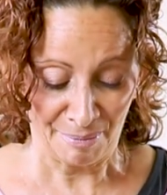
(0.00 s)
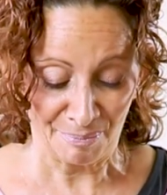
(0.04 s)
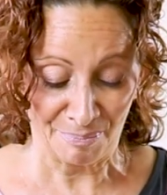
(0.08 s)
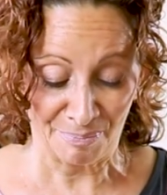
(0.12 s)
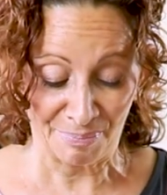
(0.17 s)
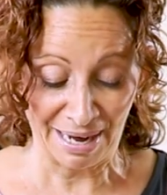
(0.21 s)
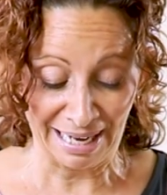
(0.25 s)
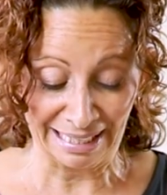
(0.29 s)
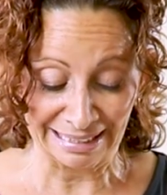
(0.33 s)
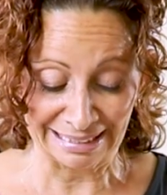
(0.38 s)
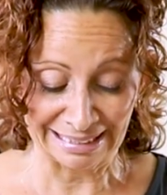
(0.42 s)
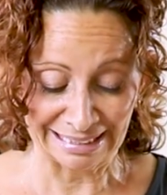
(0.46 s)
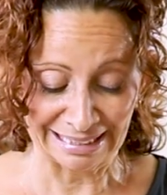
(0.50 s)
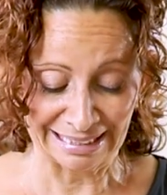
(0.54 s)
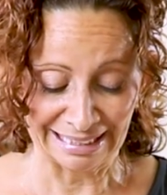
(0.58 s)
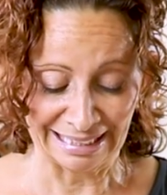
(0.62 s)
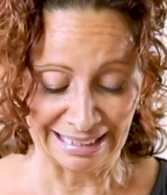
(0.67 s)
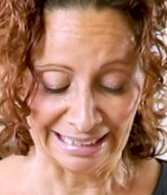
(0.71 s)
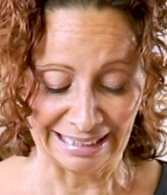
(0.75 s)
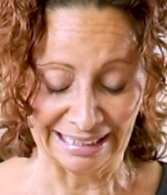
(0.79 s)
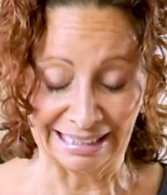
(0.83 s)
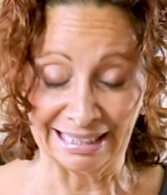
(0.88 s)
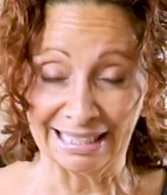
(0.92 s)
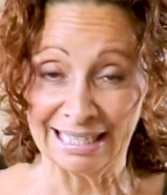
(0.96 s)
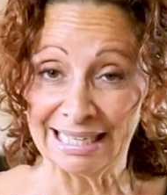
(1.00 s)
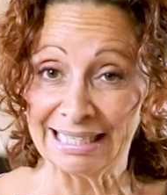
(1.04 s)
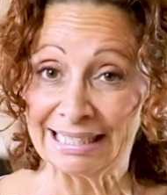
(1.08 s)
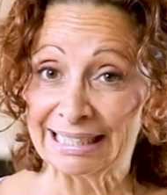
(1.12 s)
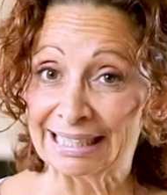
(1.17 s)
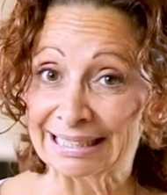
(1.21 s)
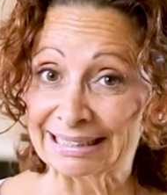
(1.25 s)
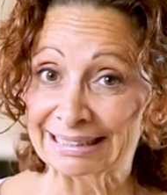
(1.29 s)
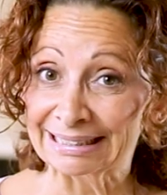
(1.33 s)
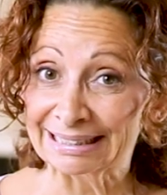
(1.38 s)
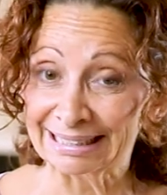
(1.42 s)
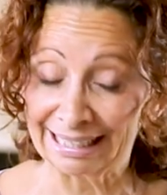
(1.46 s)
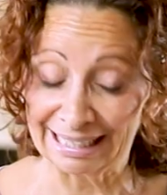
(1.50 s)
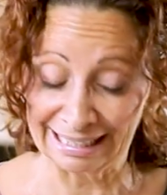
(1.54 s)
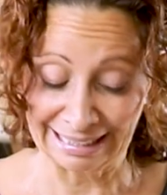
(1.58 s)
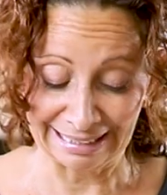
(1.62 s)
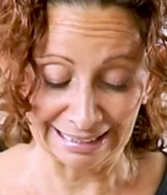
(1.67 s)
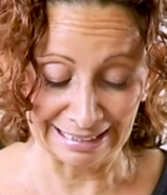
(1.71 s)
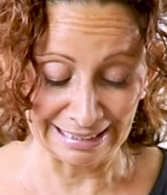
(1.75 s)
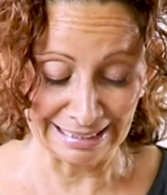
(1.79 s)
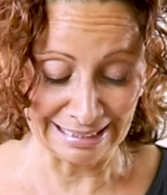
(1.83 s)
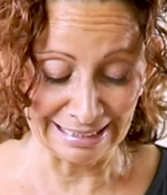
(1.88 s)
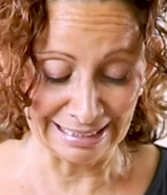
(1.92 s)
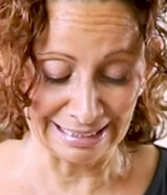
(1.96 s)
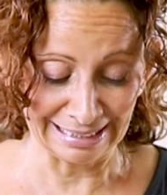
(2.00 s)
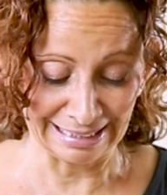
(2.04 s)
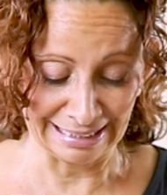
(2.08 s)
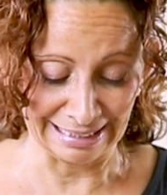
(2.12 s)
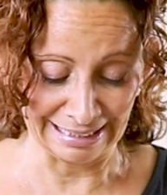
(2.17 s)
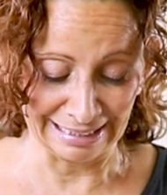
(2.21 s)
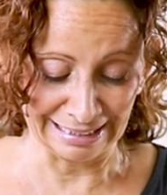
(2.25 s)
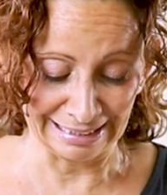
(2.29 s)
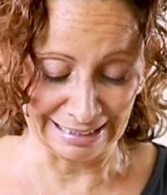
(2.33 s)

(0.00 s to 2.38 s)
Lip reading: But let us cut into this.